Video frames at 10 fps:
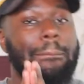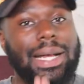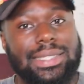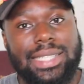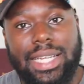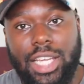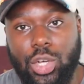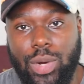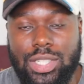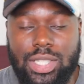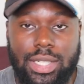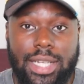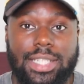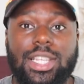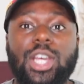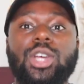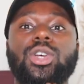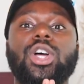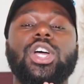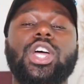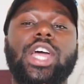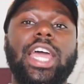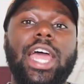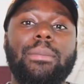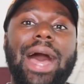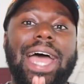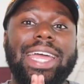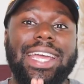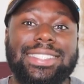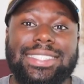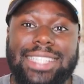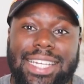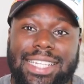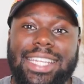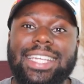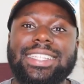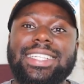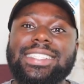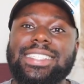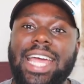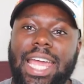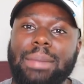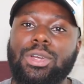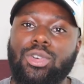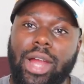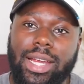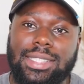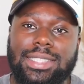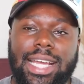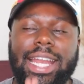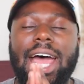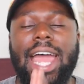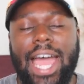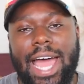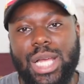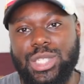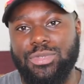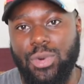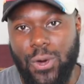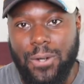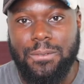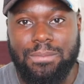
My second question is, am I extending the same grace that I asked for?